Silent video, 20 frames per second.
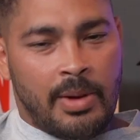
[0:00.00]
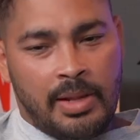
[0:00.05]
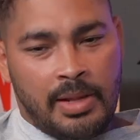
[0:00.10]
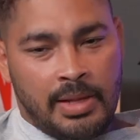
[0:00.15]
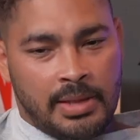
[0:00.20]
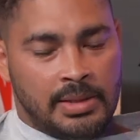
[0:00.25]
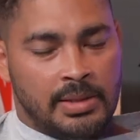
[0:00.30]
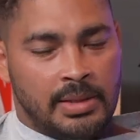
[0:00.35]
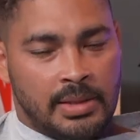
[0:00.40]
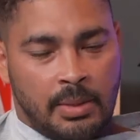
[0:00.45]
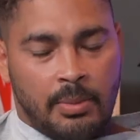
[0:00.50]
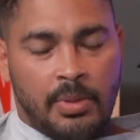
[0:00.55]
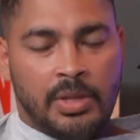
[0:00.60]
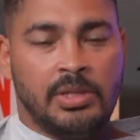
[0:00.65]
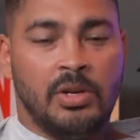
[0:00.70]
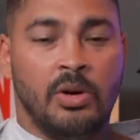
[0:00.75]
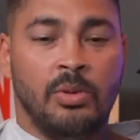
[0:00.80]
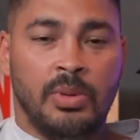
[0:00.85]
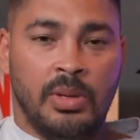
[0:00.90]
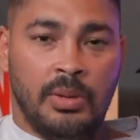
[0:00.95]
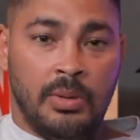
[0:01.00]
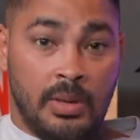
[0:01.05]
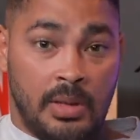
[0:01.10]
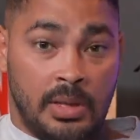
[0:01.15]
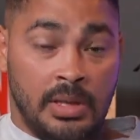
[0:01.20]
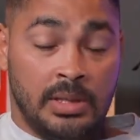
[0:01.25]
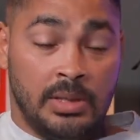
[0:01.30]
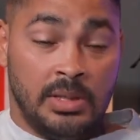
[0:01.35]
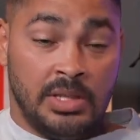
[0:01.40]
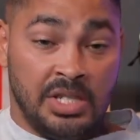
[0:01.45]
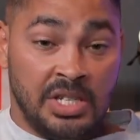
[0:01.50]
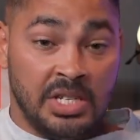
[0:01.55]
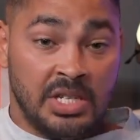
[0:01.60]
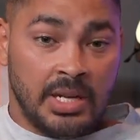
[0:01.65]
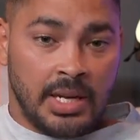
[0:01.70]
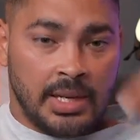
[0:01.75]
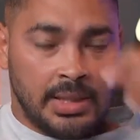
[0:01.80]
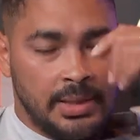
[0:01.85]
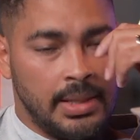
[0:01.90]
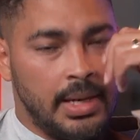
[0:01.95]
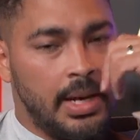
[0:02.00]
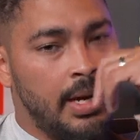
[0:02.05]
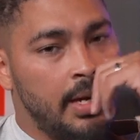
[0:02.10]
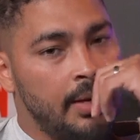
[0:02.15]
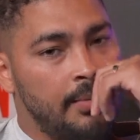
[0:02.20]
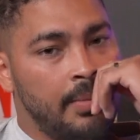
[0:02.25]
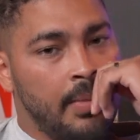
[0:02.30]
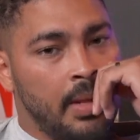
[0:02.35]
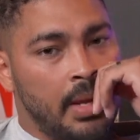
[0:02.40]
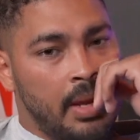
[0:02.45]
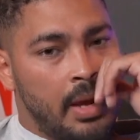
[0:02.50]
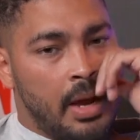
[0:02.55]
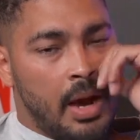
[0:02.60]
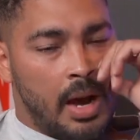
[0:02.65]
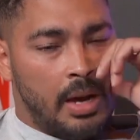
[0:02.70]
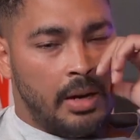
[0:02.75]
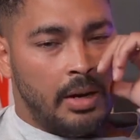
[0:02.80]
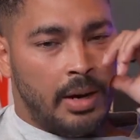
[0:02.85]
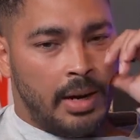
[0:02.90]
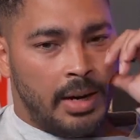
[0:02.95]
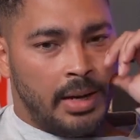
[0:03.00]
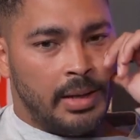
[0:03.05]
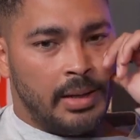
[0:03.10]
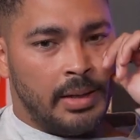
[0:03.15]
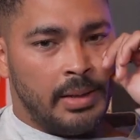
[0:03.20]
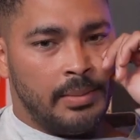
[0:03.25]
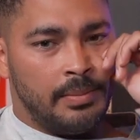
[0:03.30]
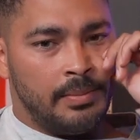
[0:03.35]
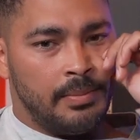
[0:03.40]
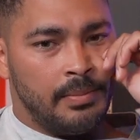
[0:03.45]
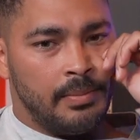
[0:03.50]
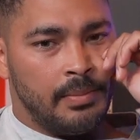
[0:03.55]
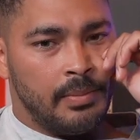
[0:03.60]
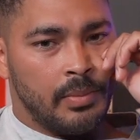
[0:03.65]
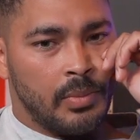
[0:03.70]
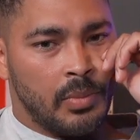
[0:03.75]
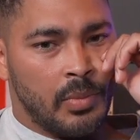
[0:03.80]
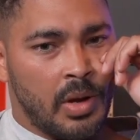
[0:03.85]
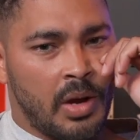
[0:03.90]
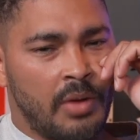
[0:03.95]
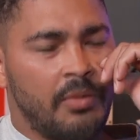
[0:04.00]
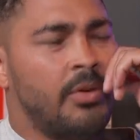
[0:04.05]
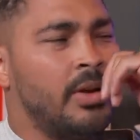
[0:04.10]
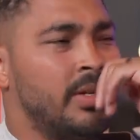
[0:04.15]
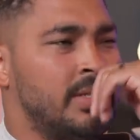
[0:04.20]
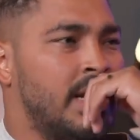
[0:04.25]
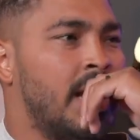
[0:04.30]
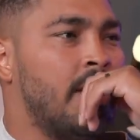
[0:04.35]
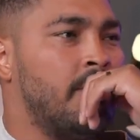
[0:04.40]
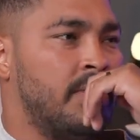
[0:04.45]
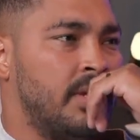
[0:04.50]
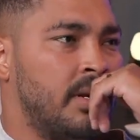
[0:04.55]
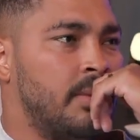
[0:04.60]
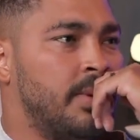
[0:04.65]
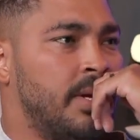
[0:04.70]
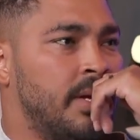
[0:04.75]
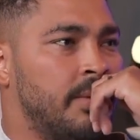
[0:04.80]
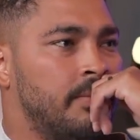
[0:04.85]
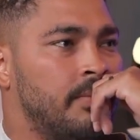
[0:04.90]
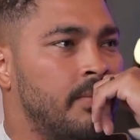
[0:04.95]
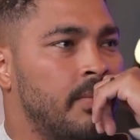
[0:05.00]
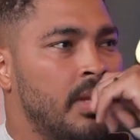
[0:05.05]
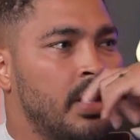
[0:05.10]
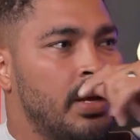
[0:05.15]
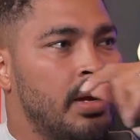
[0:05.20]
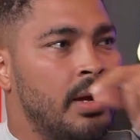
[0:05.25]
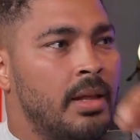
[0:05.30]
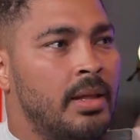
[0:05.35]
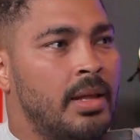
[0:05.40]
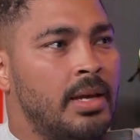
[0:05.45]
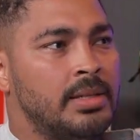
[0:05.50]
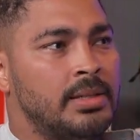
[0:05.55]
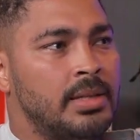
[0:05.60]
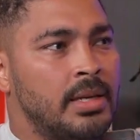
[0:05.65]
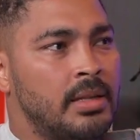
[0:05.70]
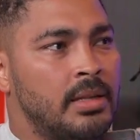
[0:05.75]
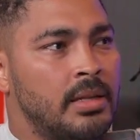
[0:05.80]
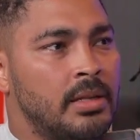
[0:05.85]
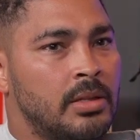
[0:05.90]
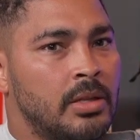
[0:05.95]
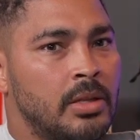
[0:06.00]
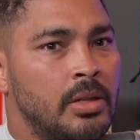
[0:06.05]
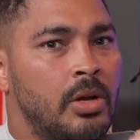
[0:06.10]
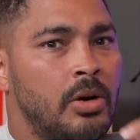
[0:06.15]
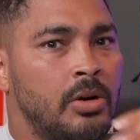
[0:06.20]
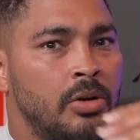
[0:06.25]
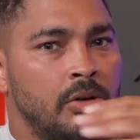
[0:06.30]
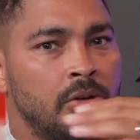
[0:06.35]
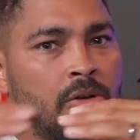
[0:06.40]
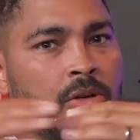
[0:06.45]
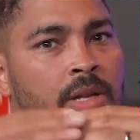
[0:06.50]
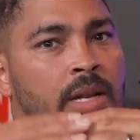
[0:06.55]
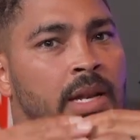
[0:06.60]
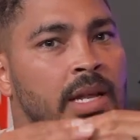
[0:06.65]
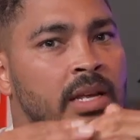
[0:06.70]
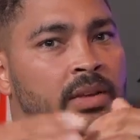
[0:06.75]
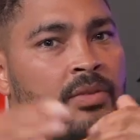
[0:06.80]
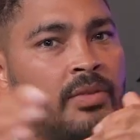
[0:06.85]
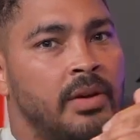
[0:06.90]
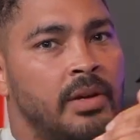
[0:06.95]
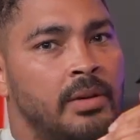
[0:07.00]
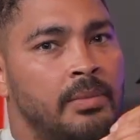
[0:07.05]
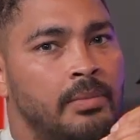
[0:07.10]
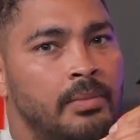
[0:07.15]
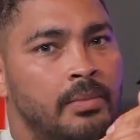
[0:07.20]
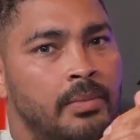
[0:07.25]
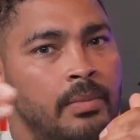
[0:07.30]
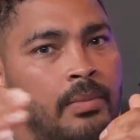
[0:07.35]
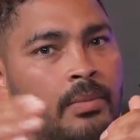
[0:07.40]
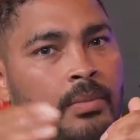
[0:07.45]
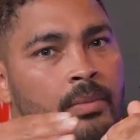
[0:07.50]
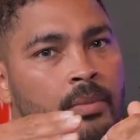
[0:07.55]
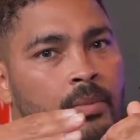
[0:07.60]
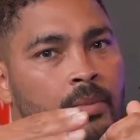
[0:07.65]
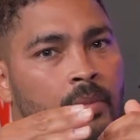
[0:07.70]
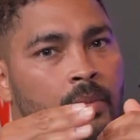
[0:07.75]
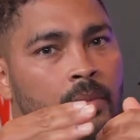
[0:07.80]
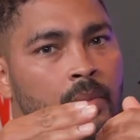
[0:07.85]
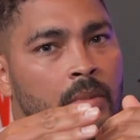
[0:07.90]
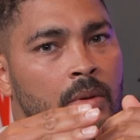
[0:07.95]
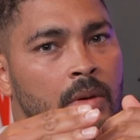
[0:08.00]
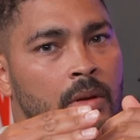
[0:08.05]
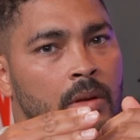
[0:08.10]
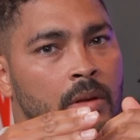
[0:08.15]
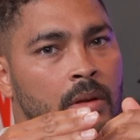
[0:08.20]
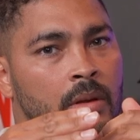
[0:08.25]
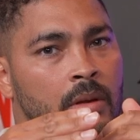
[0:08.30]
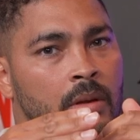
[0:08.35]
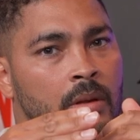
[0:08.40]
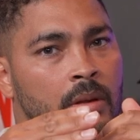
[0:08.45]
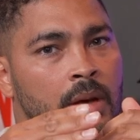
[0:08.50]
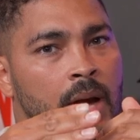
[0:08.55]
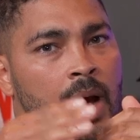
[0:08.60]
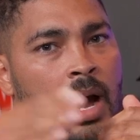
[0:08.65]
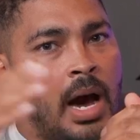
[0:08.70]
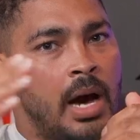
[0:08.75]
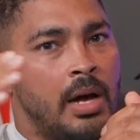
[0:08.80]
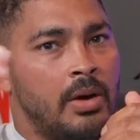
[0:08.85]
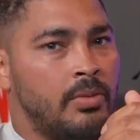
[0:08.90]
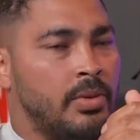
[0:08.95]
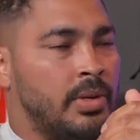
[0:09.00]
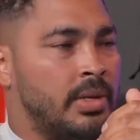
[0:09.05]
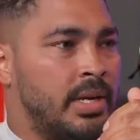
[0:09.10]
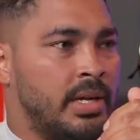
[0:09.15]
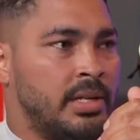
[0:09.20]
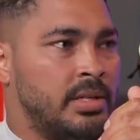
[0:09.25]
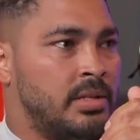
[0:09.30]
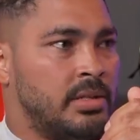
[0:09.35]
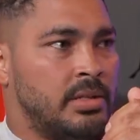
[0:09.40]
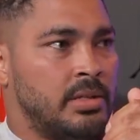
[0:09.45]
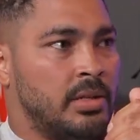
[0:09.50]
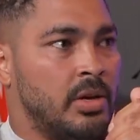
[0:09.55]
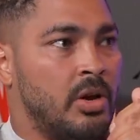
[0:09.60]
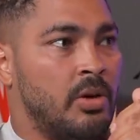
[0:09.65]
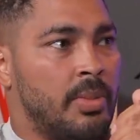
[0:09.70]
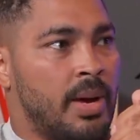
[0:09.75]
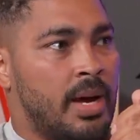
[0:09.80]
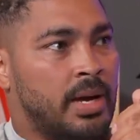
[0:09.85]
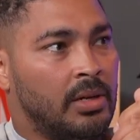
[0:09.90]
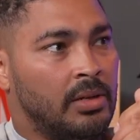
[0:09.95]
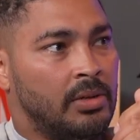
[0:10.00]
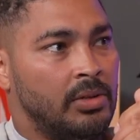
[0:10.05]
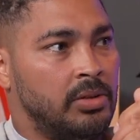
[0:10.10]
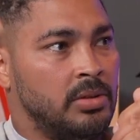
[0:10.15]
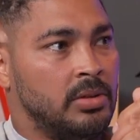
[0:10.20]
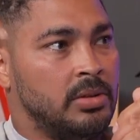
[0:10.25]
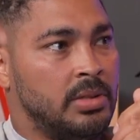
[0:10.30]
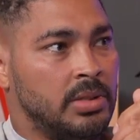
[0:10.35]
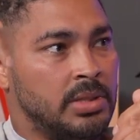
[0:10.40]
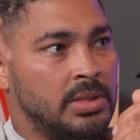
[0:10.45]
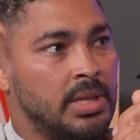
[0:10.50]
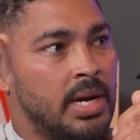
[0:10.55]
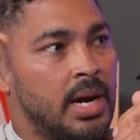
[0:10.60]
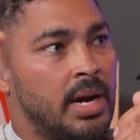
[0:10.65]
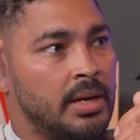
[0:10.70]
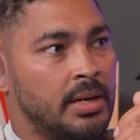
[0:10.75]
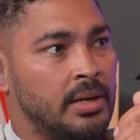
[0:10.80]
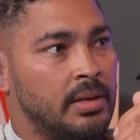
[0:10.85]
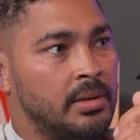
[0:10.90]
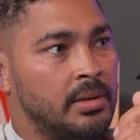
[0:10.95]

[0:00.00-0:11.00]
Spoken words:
about this? Someone told me this just yesterday, and I've resonated with it a bit. They said that the longer you leave it, the harder it gets to go back and to start it.